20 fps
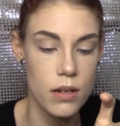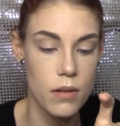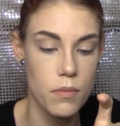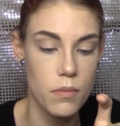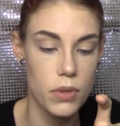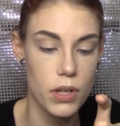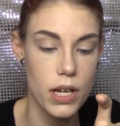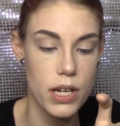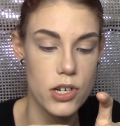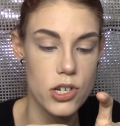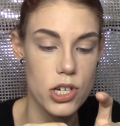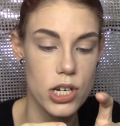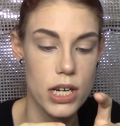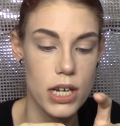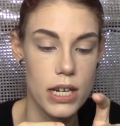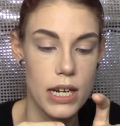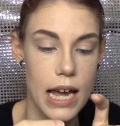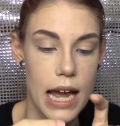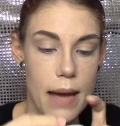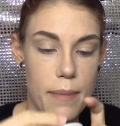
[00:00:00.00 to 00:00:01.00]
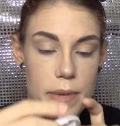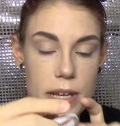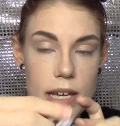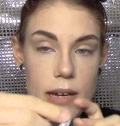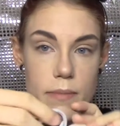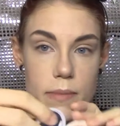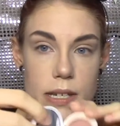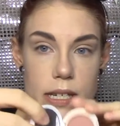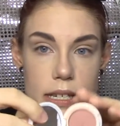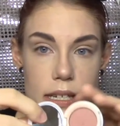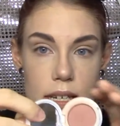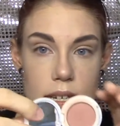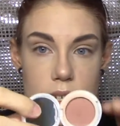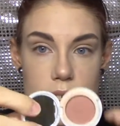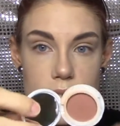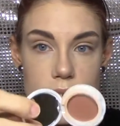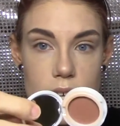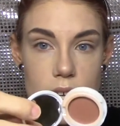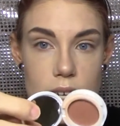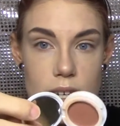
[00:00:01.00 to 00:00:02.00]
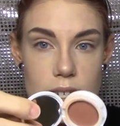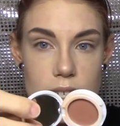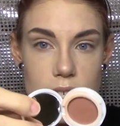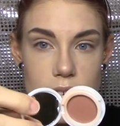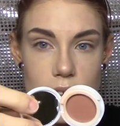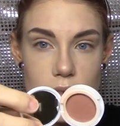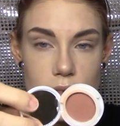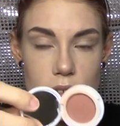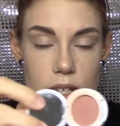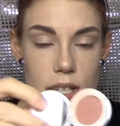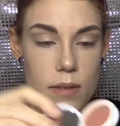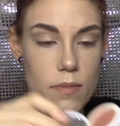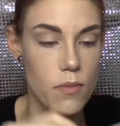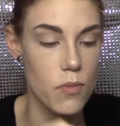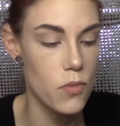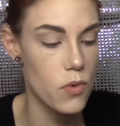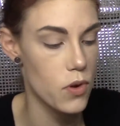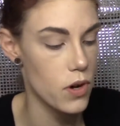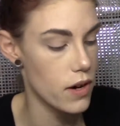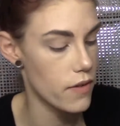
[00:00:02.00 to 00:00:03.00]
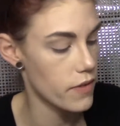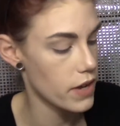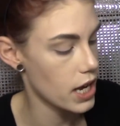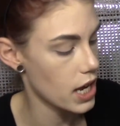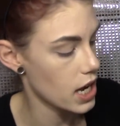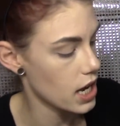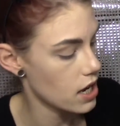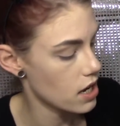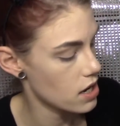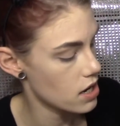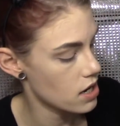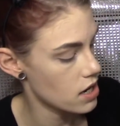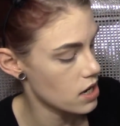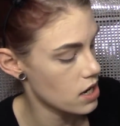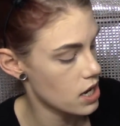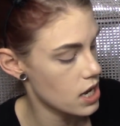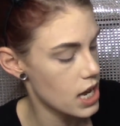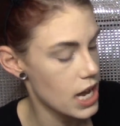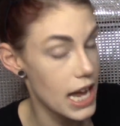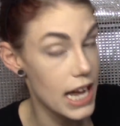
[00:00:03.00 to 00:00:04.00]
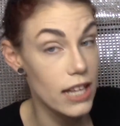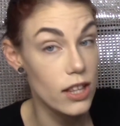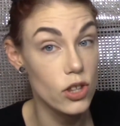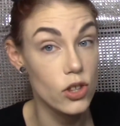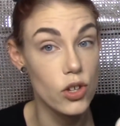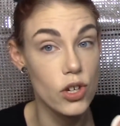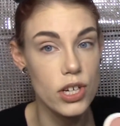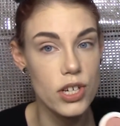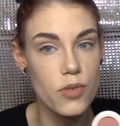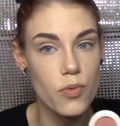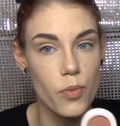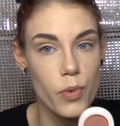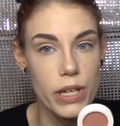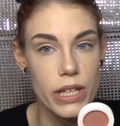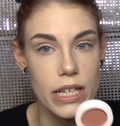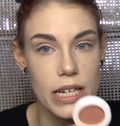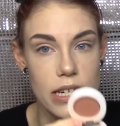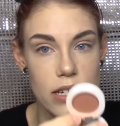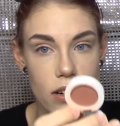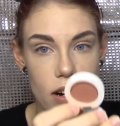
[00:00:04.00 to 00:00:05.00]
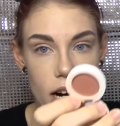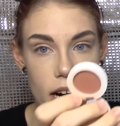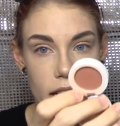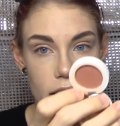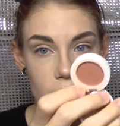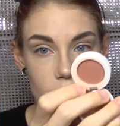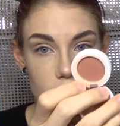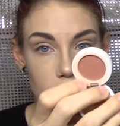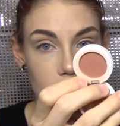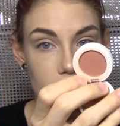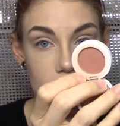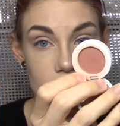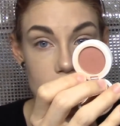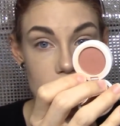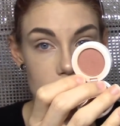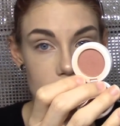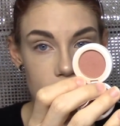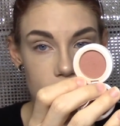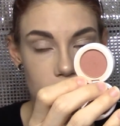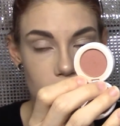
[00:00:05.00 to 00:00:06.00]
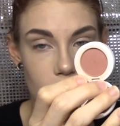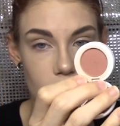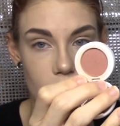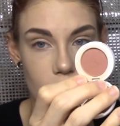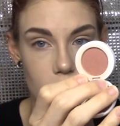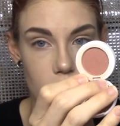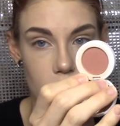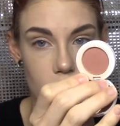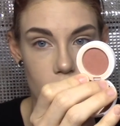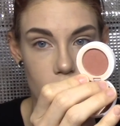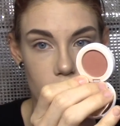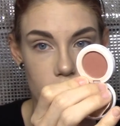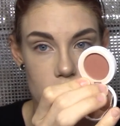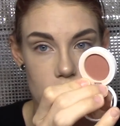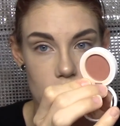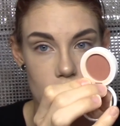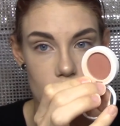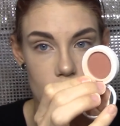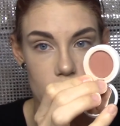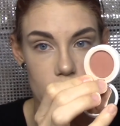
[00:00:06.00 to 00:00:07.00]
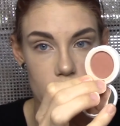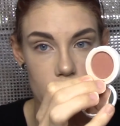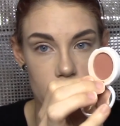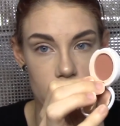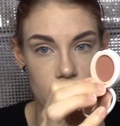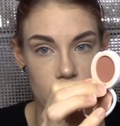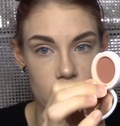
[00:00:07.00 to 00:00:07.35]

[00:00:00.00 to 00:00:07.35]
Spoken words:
blush in Happy Hibiscus, and it's definitely more of it looks really dark in the pan. It's definitely not coming off as dark